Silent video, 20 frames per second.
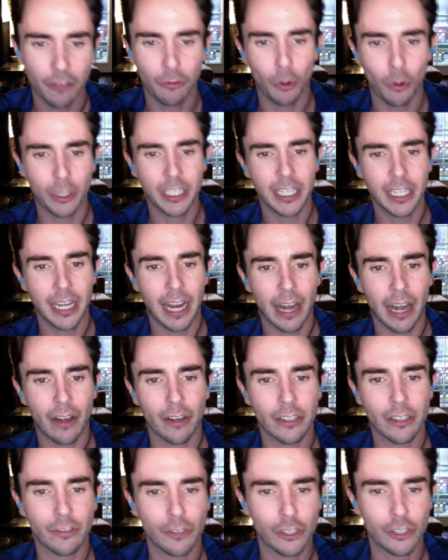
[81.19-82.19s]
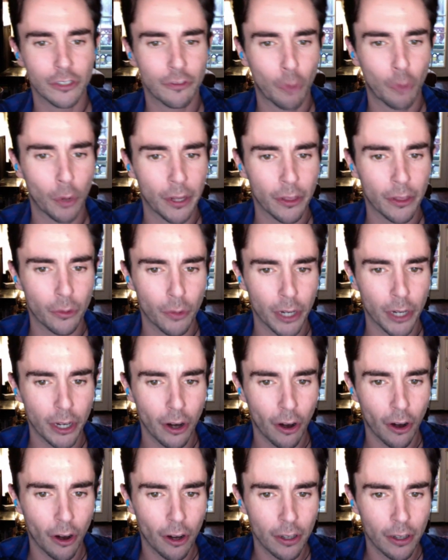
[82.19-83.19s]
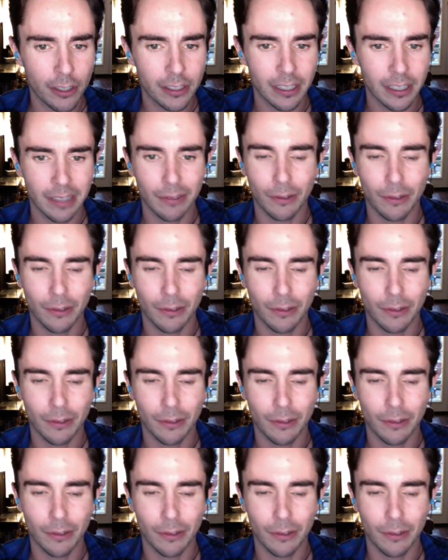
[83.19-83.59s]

fourteen carries for just forty-three yards.